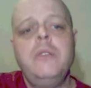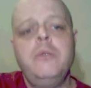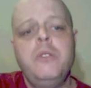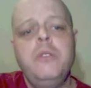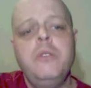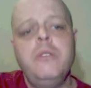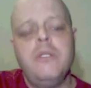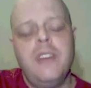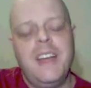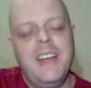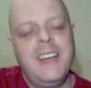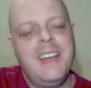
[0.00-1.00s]

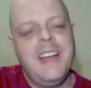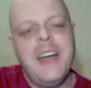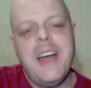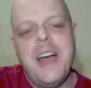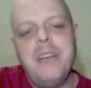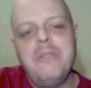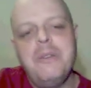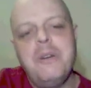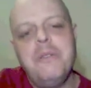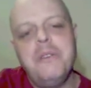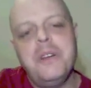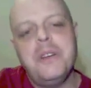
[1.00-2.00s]
remove, I'd
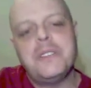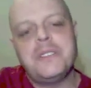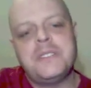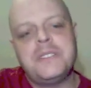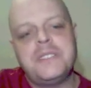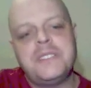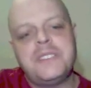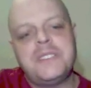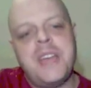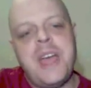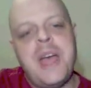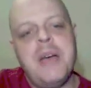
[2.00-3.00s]
remove your
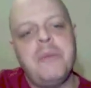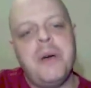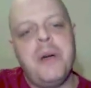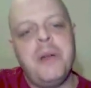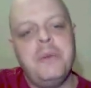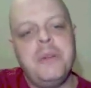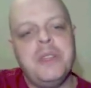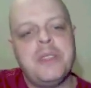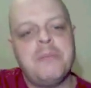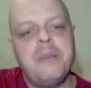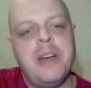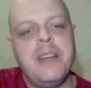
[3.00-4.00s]
tampon
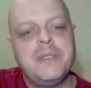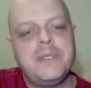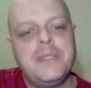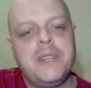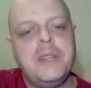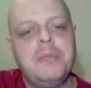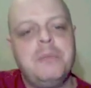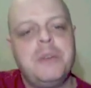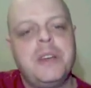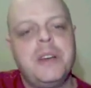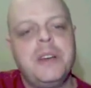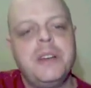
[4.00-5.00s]
with my teeth
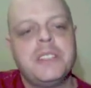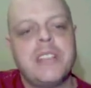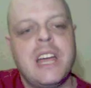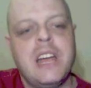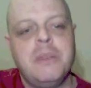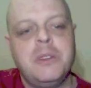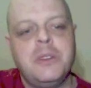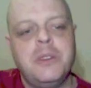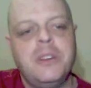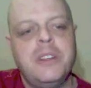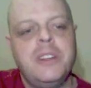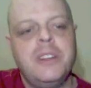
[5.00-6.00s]
because I'm a
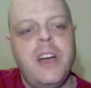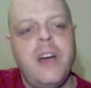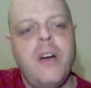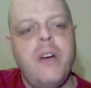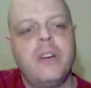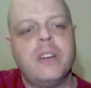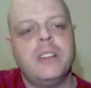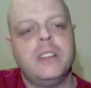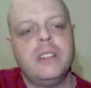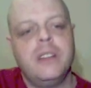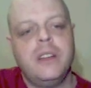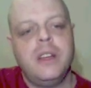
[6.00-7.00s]
dirty dog.
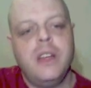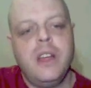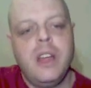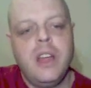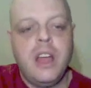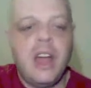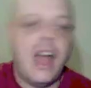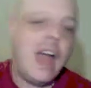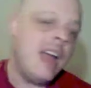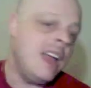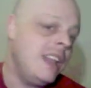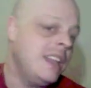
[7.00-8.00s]

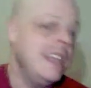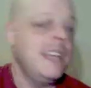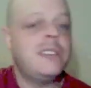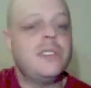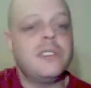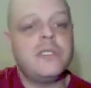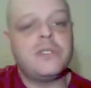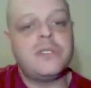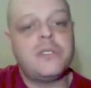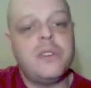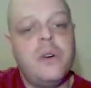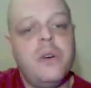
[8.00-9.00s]
I'd lick the
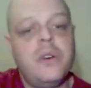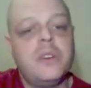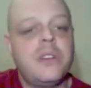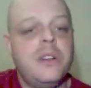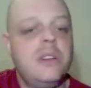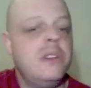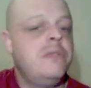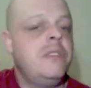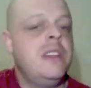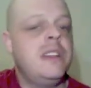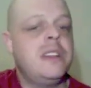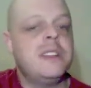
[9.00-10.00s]
sores on your
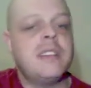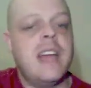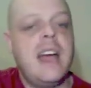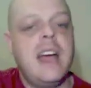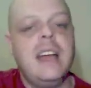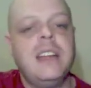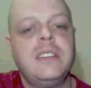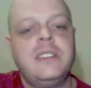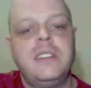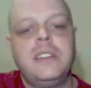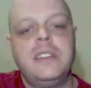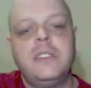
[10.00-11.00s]
feet because I
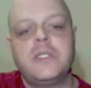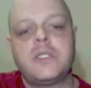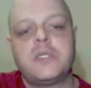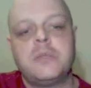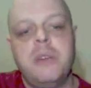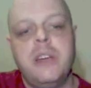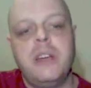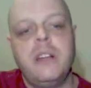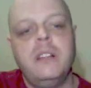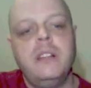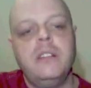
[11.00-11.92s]
dig the smell.